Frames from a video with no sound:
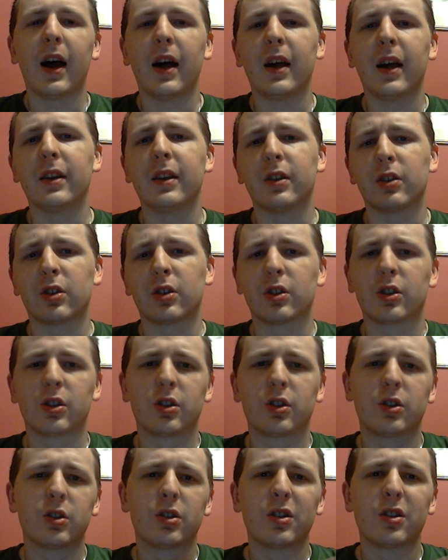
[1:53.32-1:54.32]
And
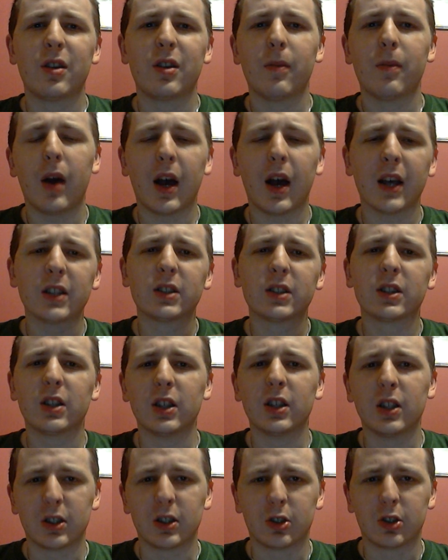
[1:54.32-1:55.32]
as
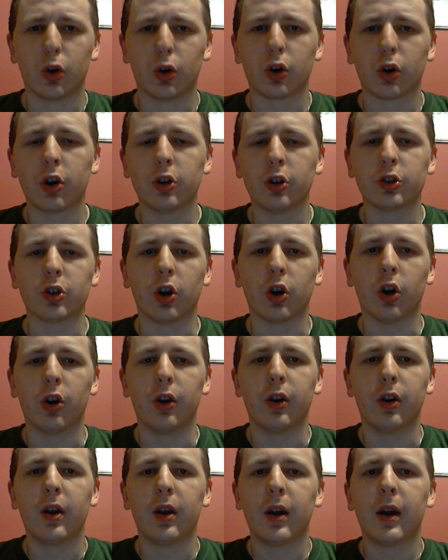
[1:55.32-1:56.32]
the talk goes
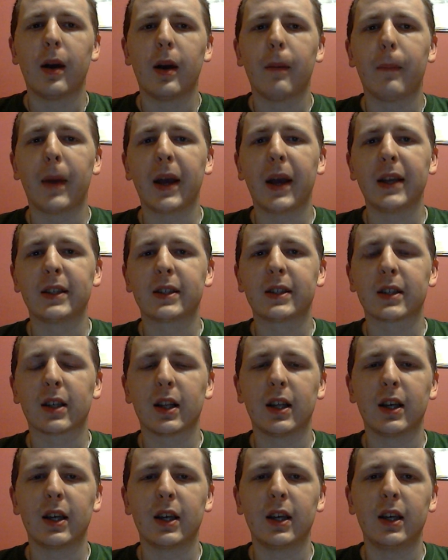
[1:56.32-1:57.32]
on,
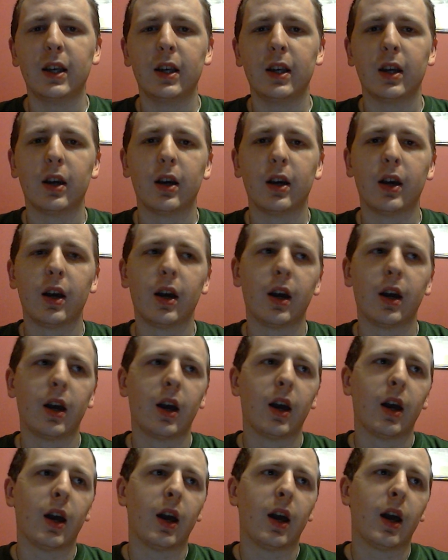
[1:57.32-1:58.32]
basically
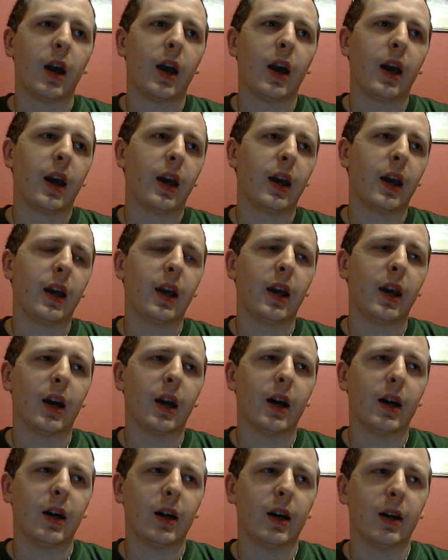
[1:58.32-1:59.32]

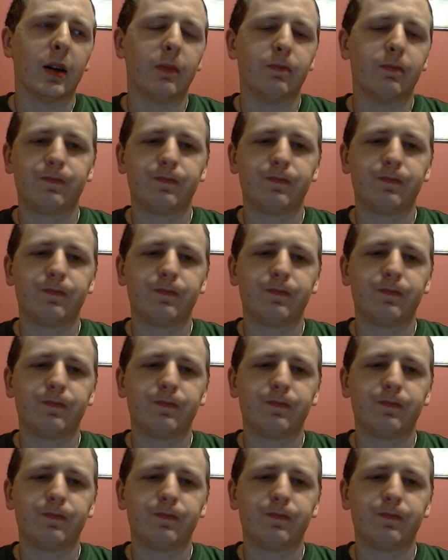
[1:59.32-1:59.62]
Shawn